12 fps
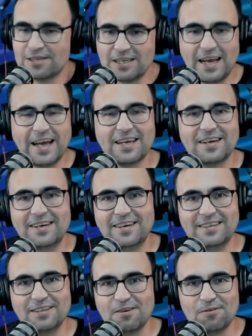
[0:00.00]
like
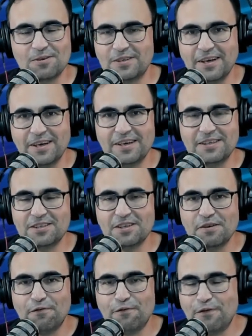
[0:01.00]

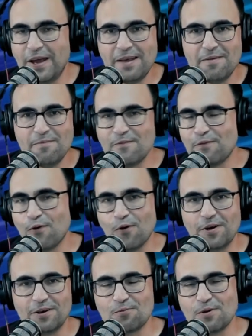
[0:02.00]
the fame
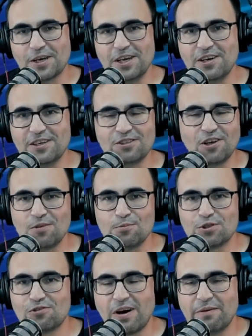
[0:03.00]
for working on
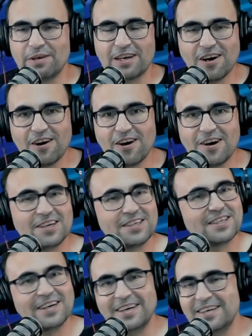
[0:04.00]
autonomous driving cars,
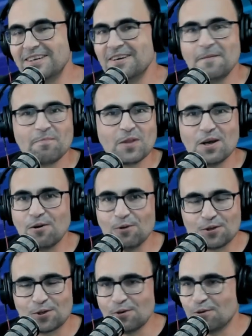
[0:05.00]
and
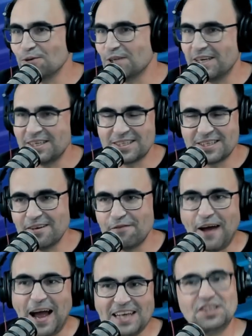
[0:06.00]
also this
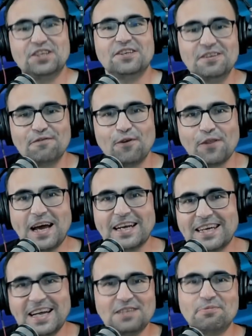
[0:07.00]
fashion for that
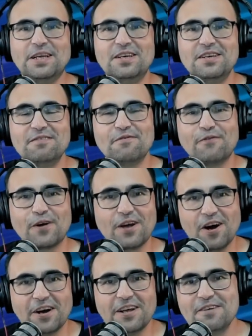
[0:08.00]
has been
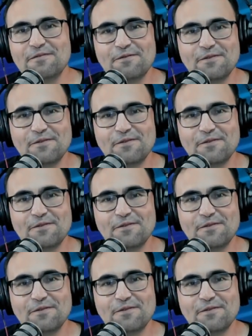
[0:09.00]
forgotten